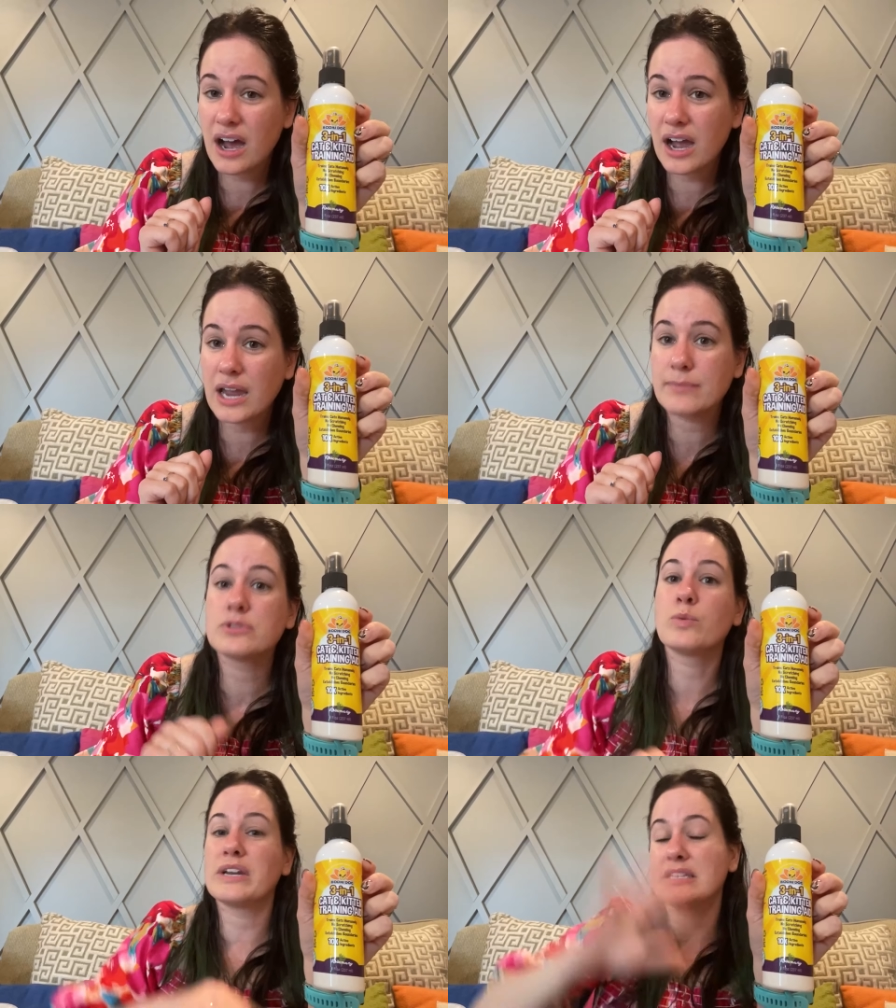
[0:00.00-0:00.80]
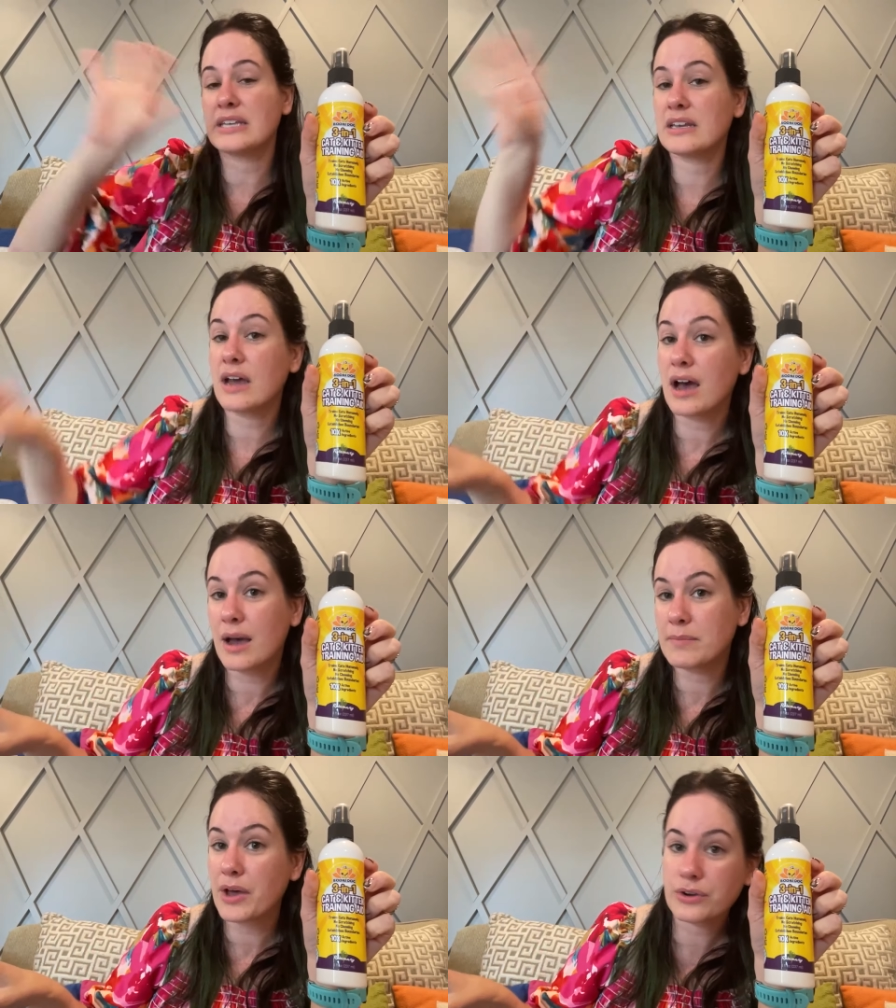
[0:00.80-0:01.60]
times what is in
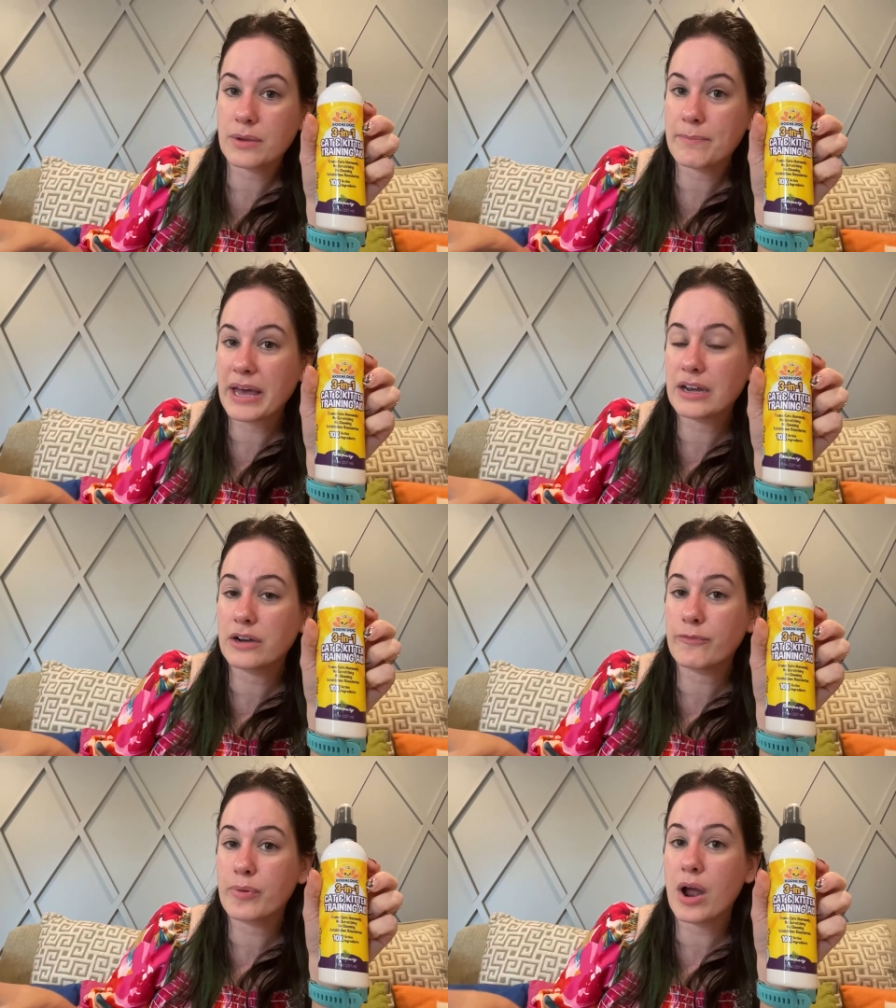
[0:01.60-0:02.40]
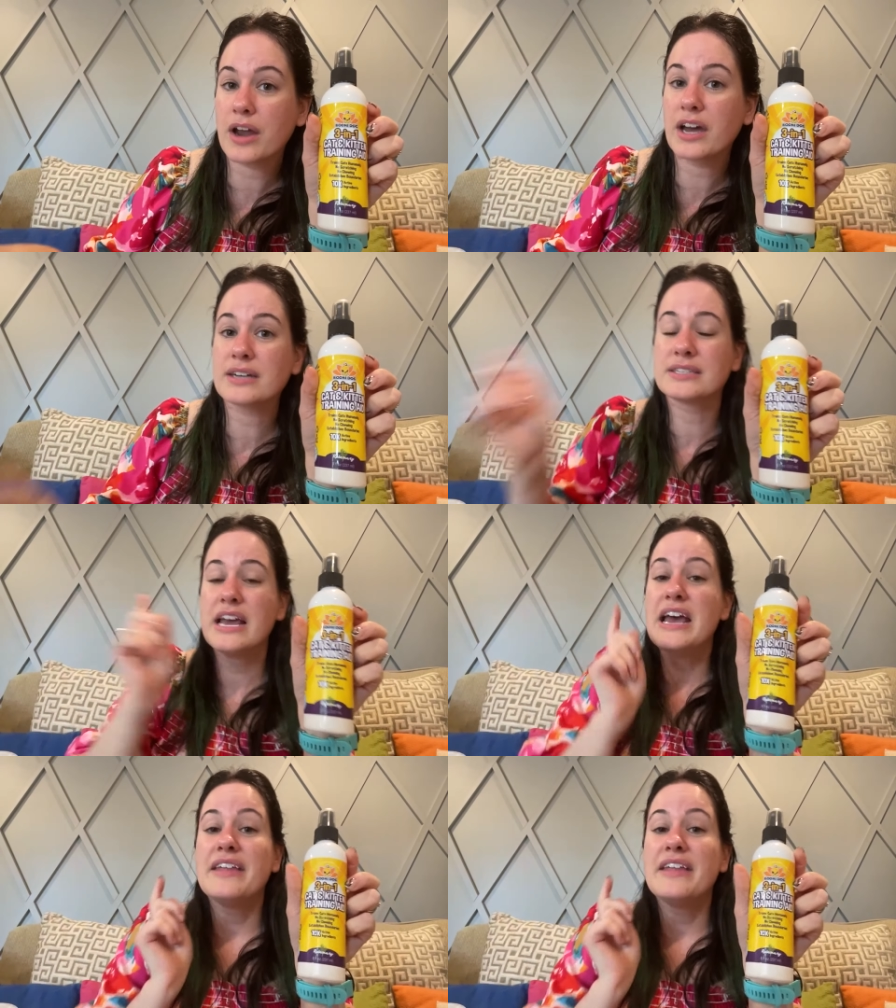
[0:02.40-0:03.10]
um, other competitive products.